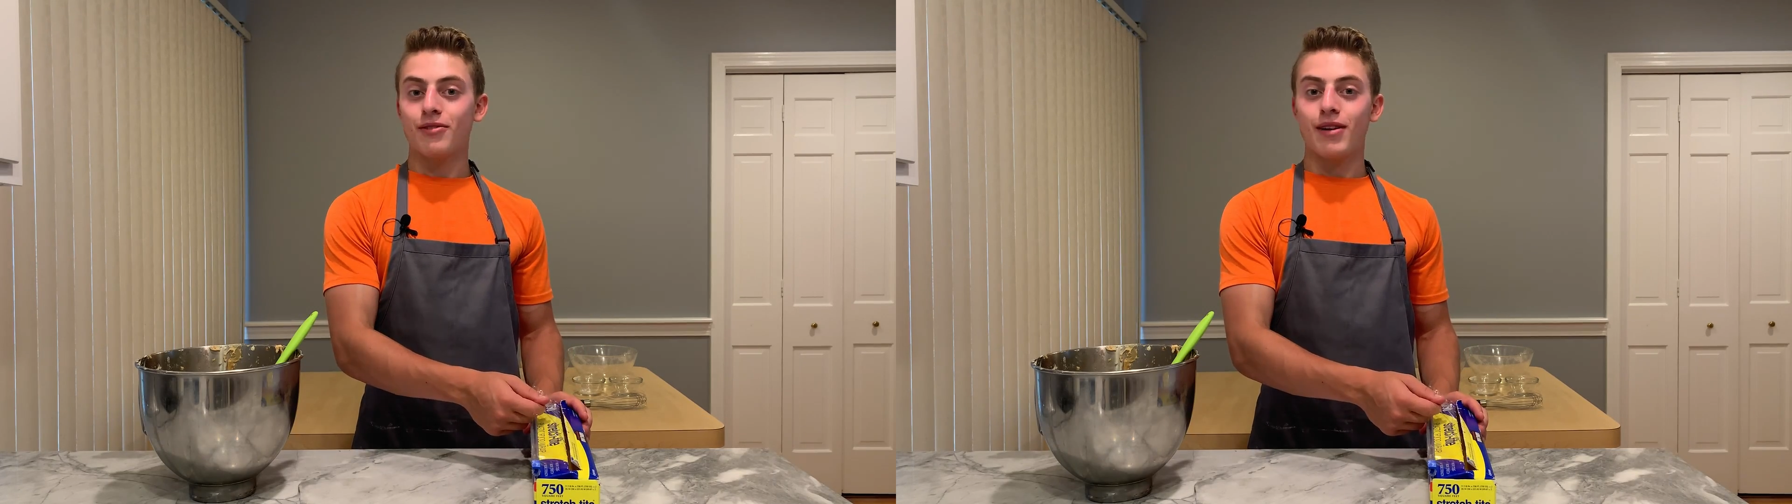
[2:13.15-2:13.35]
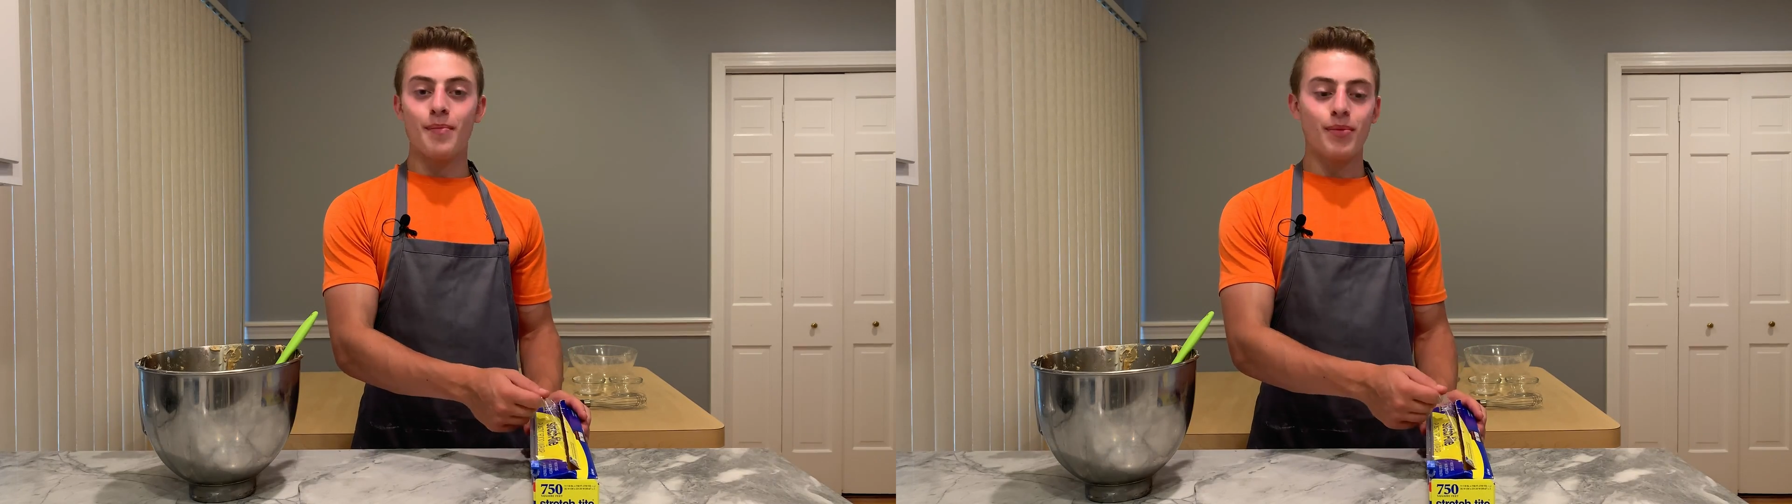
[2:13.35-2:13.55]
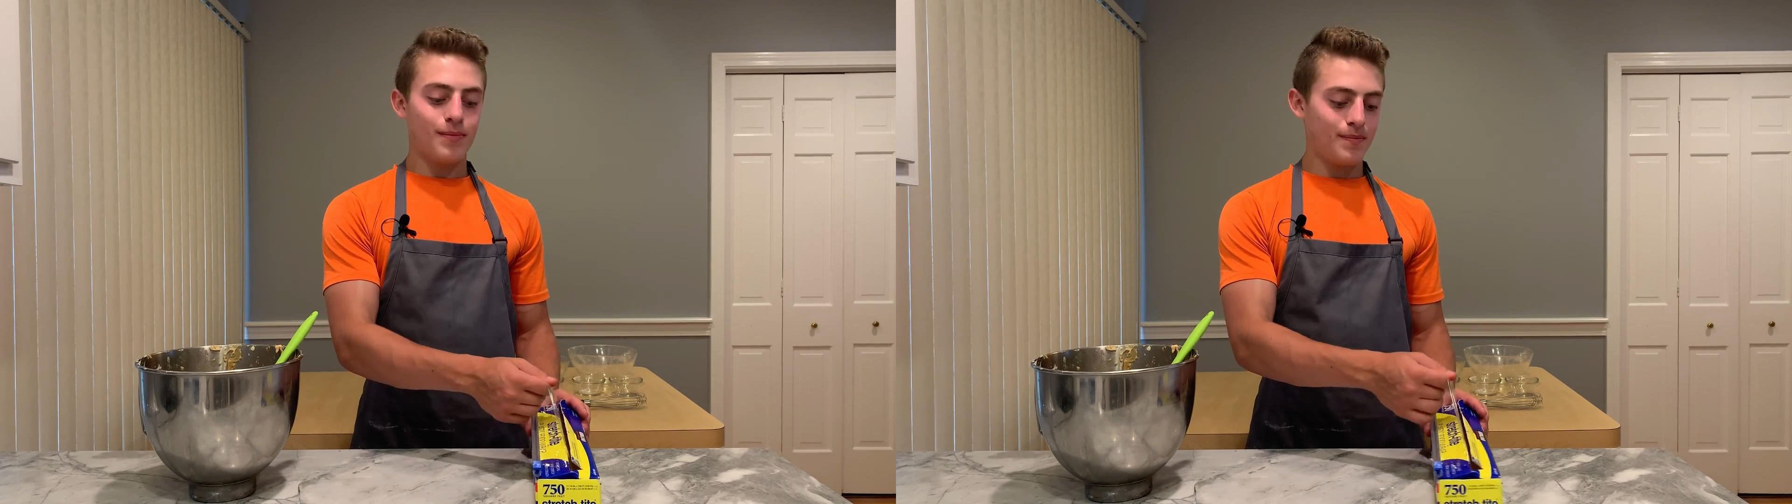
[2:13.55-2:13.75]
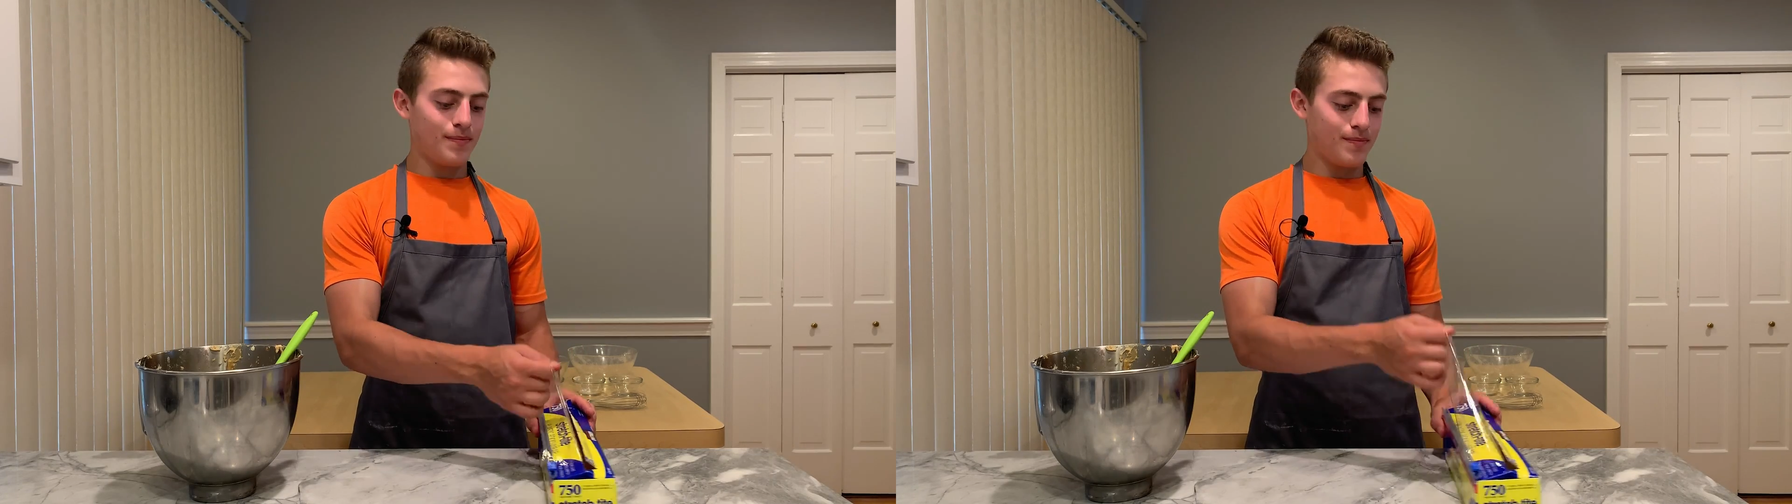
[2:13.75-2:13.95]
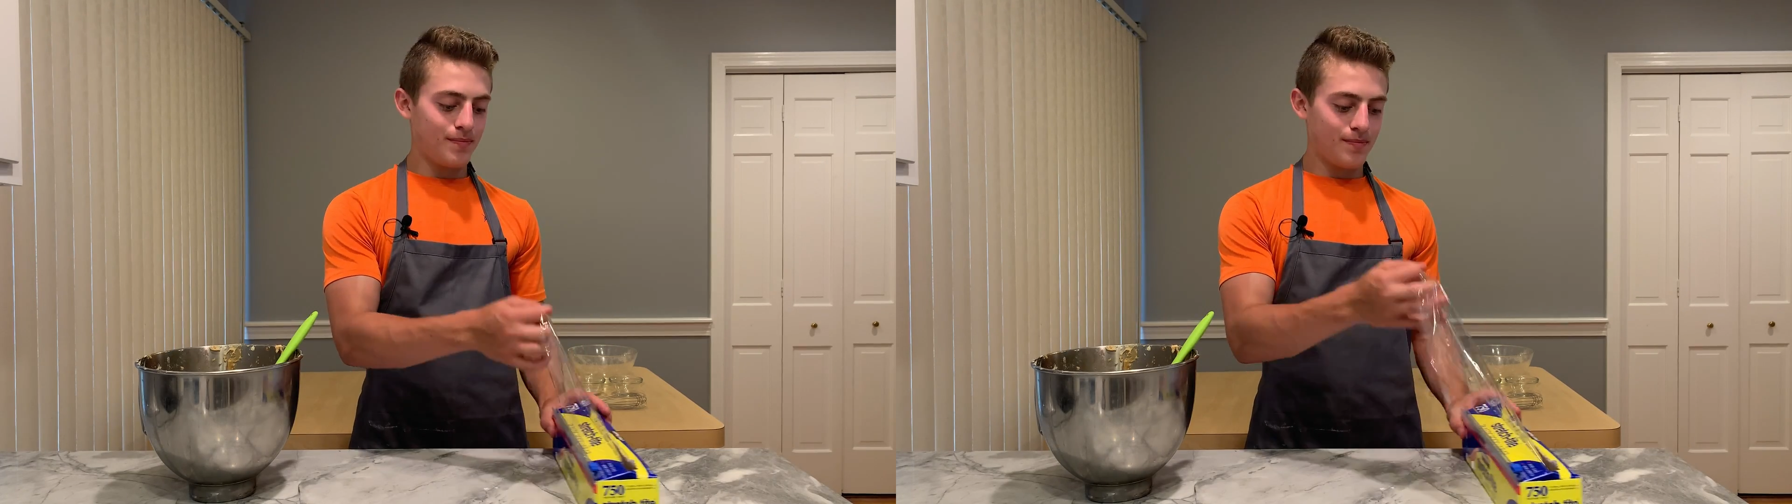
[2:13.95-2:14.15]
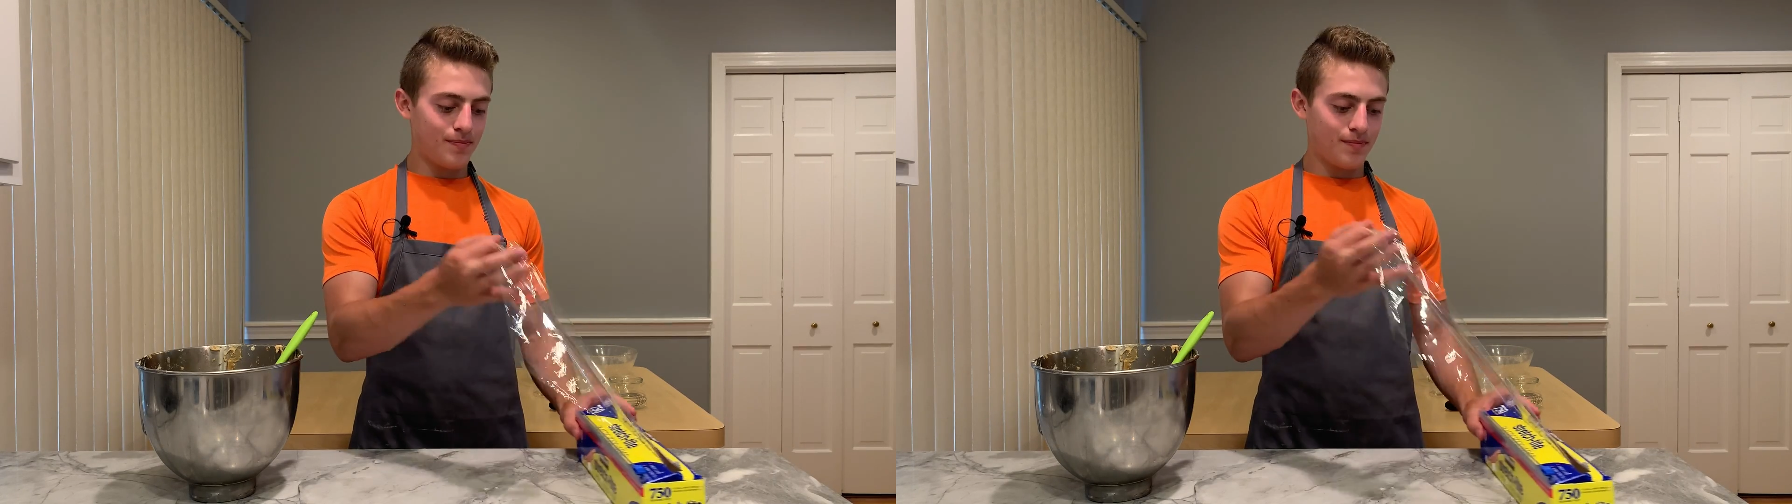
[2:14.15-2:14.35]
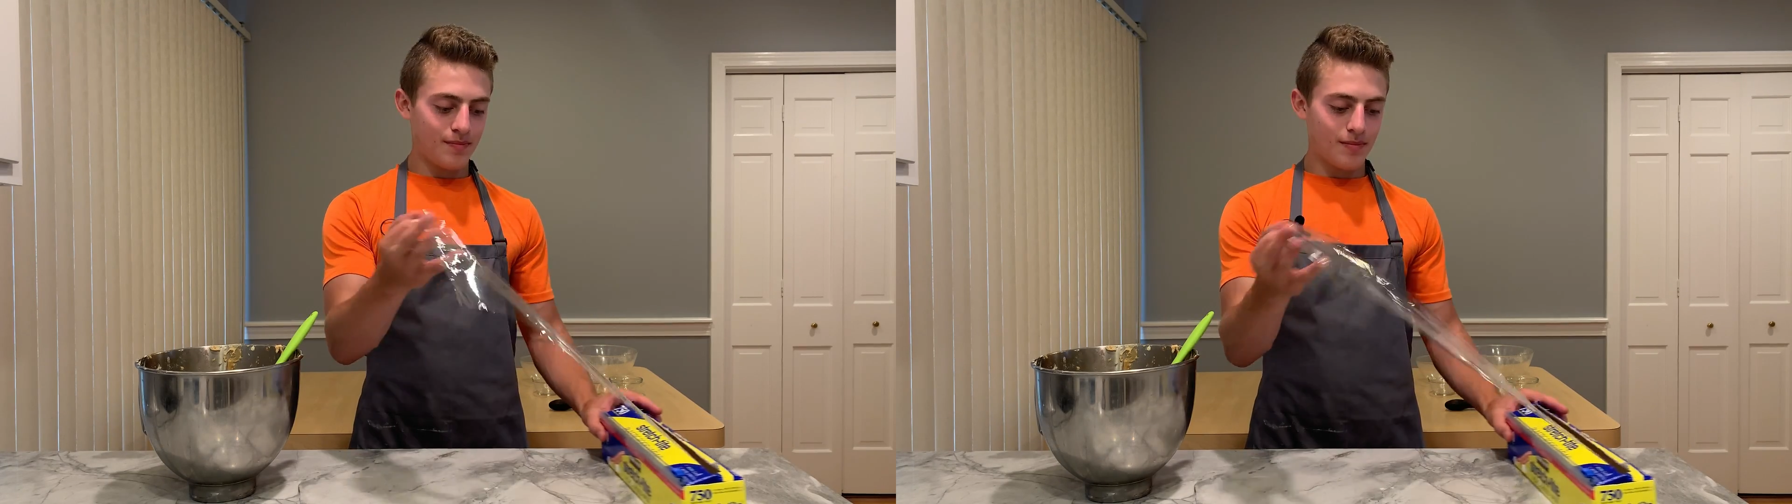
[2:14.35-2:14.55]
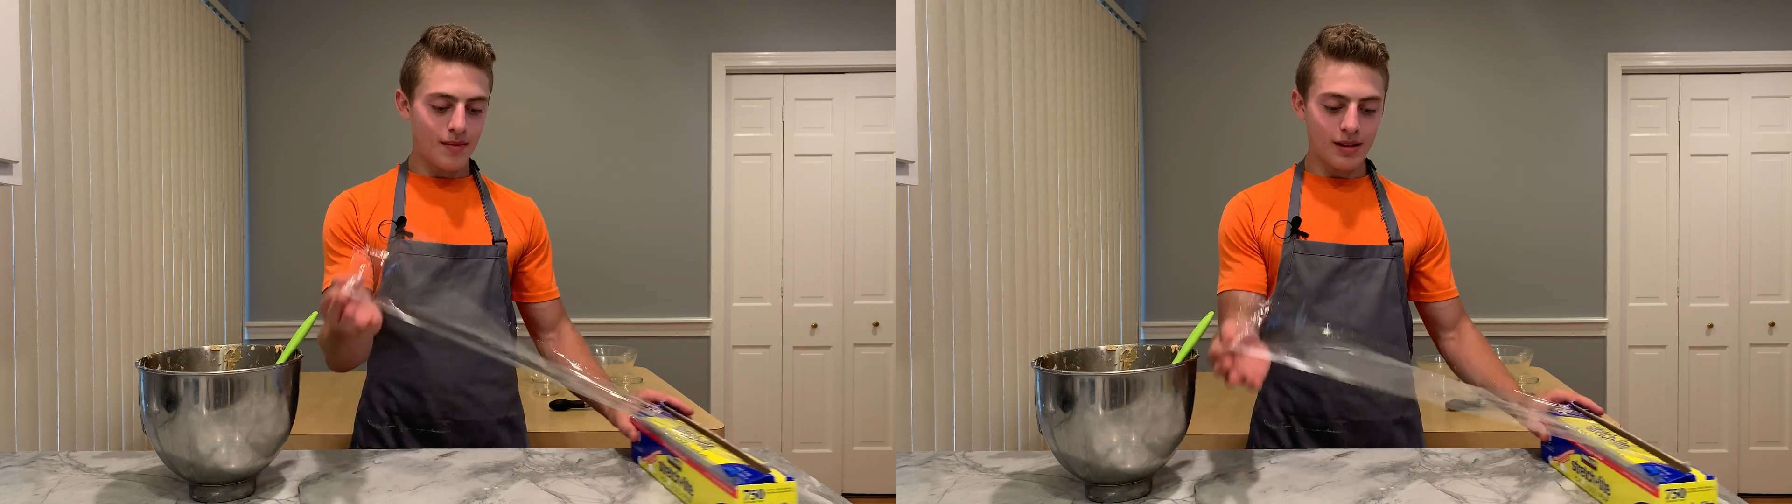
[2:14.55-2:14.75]
wrap.
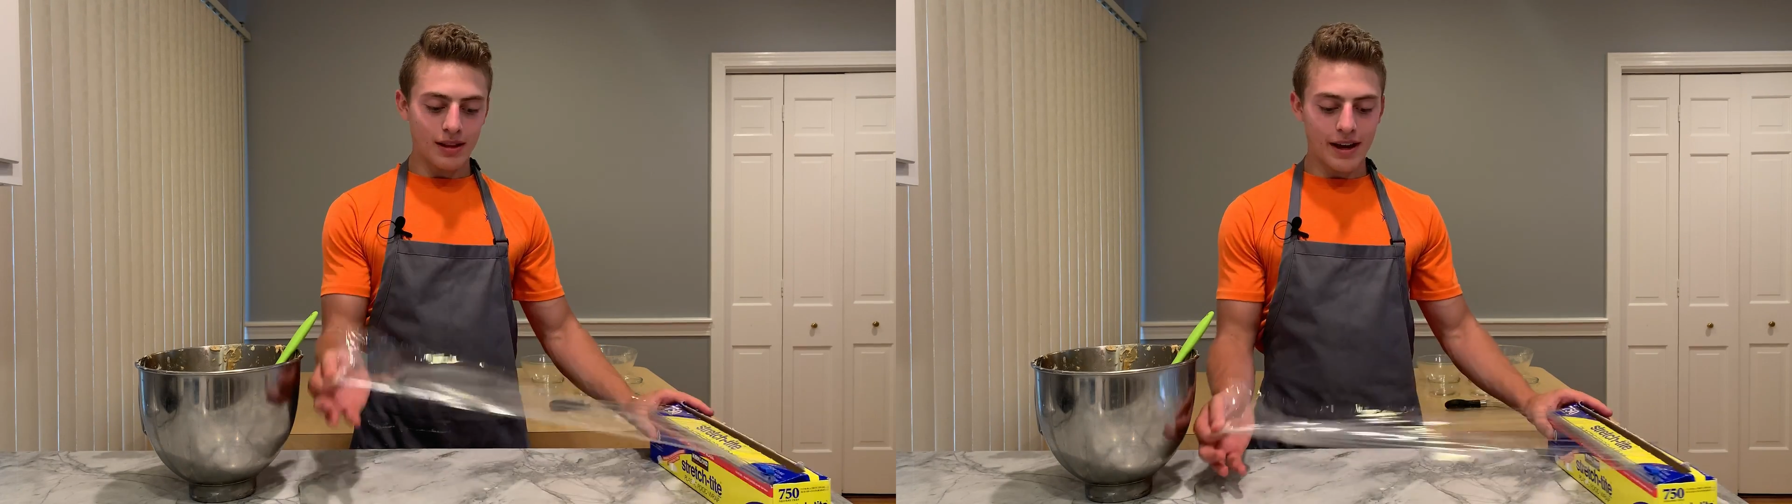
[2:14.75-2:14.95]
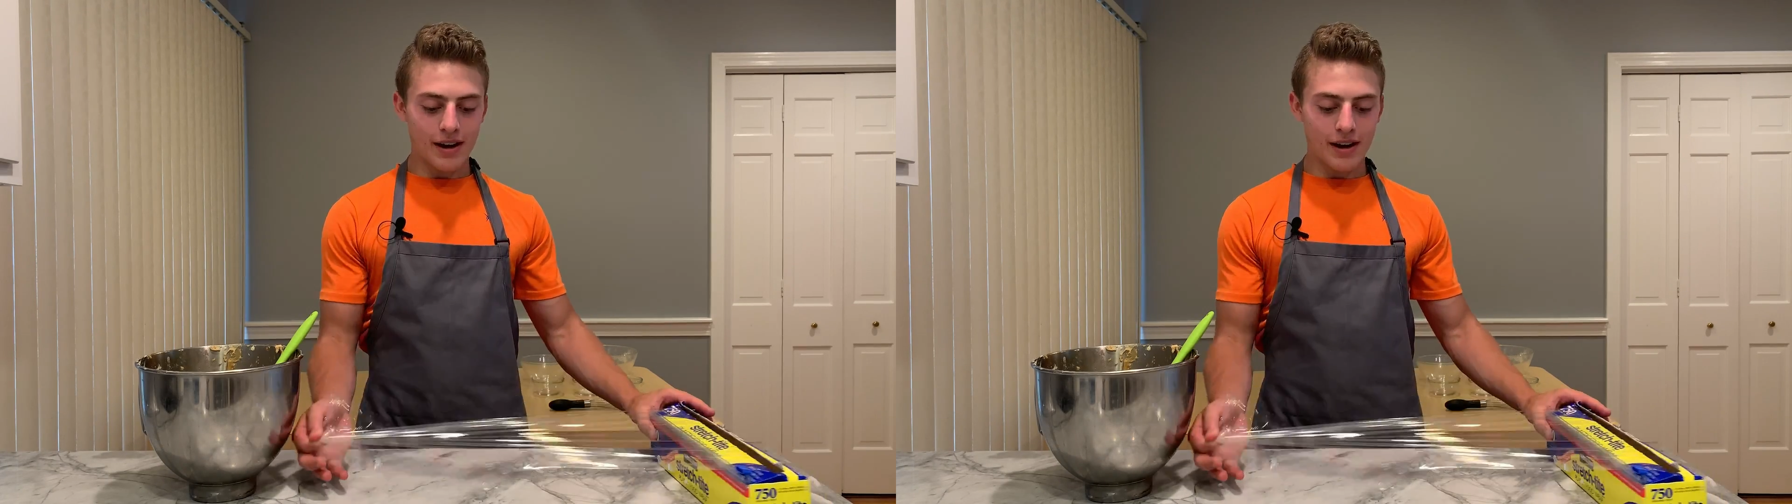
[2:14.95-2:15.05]
Lay